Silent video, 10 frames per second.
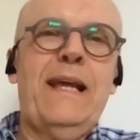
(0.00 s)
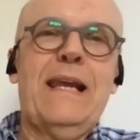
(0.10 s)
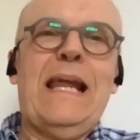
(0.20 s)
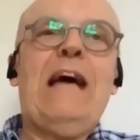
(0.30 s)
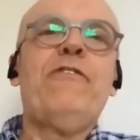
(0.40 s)

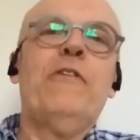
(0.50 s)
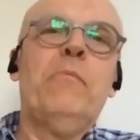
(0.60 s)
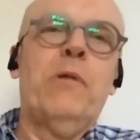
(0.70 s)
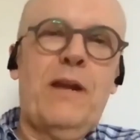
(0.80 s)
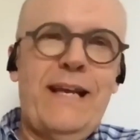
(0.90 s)

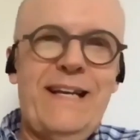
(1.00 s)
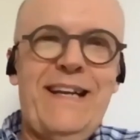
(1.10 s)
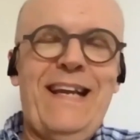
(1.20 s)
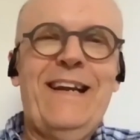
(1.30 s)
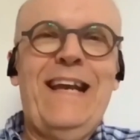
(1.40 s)
laughable
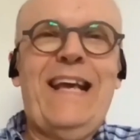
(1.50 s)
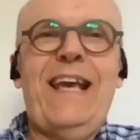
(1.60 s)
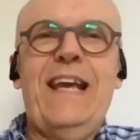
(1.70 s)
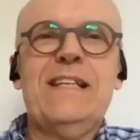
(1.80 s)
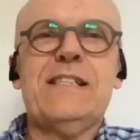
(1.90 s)
in a
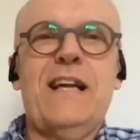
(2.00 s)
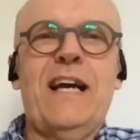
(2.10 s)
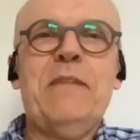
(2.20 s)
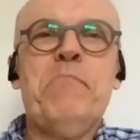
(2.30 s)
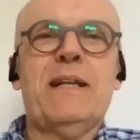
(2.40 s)
decade's
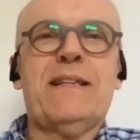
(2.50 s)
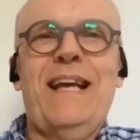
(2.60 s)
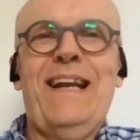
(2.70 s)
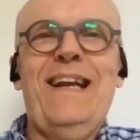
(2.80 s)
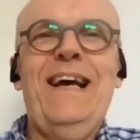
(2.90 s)
time, but
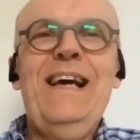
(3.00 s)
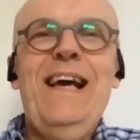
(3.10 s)
then